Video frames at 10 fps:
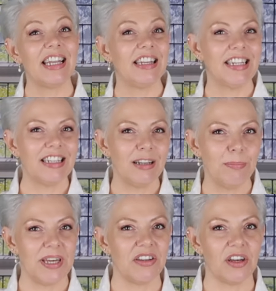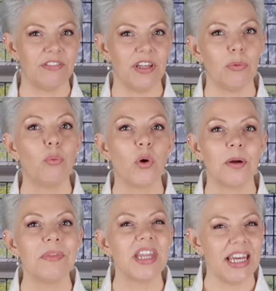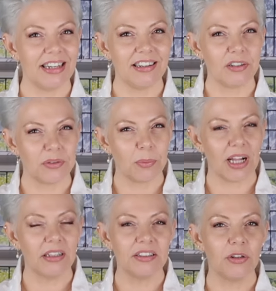a little bit of warmth in it as well.